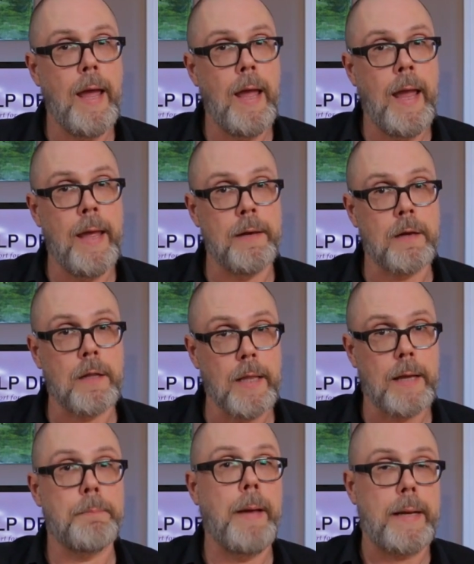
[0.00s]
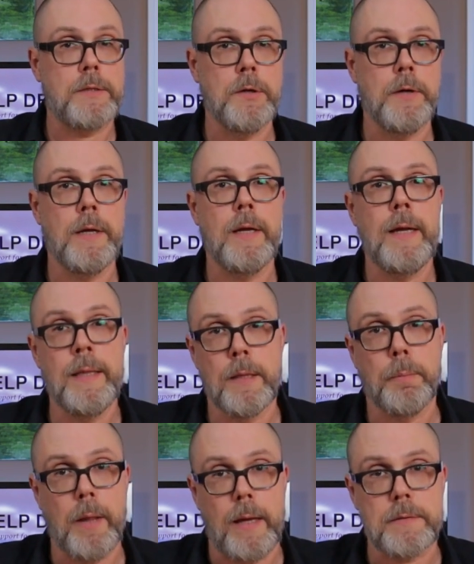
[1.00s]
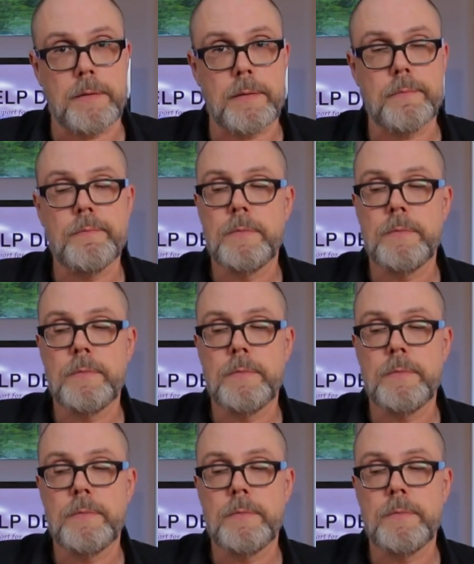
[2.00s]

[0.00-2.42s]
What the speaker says: and collect bacteria in the plastic.